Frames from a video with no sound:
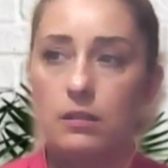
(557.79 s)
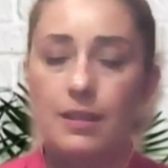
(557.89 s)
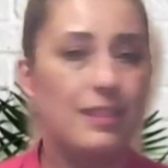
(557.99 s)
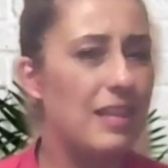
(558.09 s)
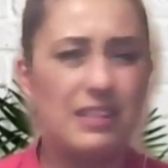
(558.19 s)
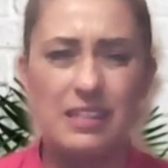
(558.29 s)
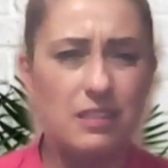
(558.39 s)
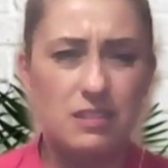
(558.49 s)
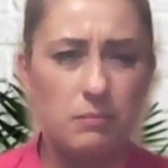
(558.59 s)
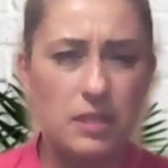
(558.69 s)
and that I
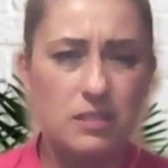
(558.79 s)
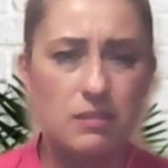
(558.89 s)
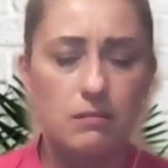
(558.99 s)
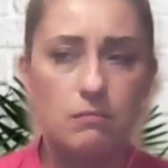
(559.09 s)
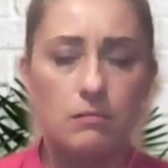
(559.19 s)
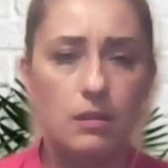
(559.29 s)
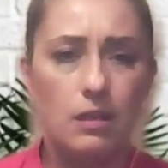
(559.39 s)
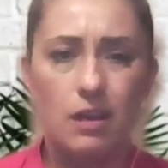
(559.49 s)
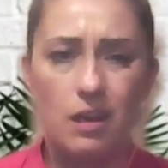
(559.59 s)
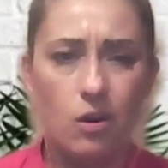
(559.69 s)
didn't miss
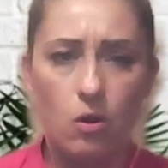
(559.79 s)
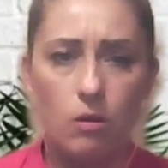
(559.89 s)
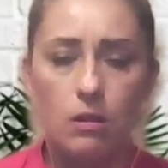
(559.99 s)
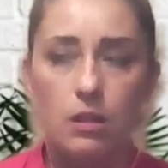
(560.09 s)
at all.